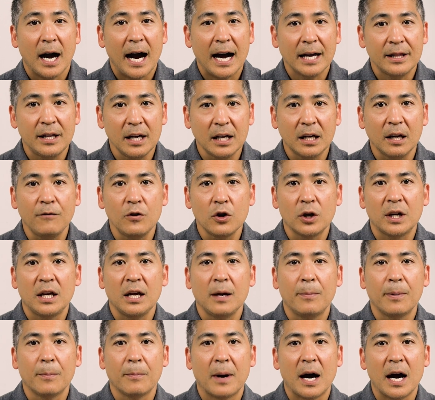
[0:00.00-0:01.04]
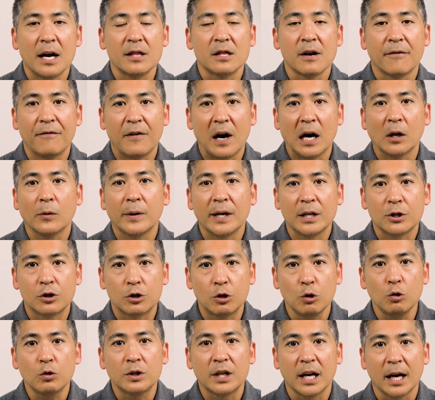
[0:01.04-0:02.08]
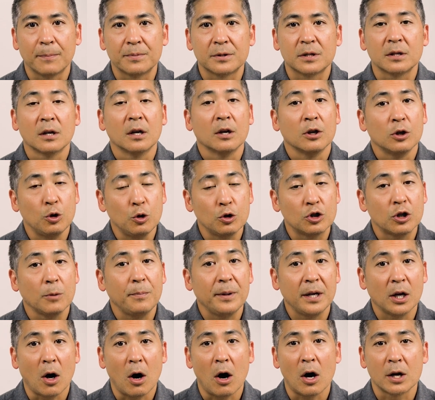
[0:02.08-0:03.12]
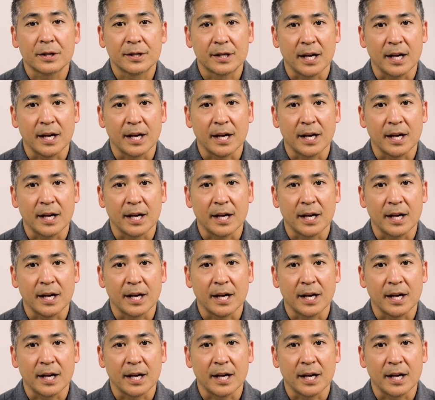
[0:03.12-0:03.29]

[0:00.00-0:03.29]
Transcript: I think if you keep in mind the following 2 tips, you should be all